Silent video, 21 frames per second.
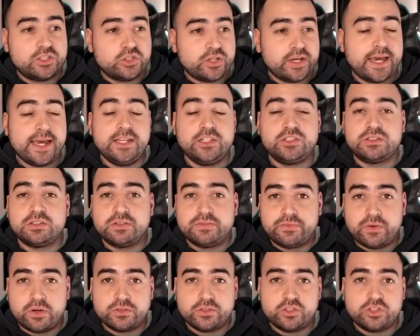change the
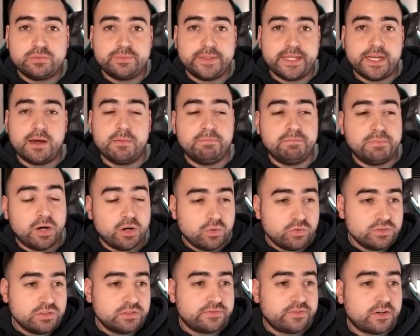font to be a
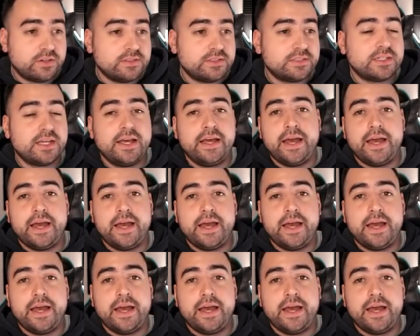bold font.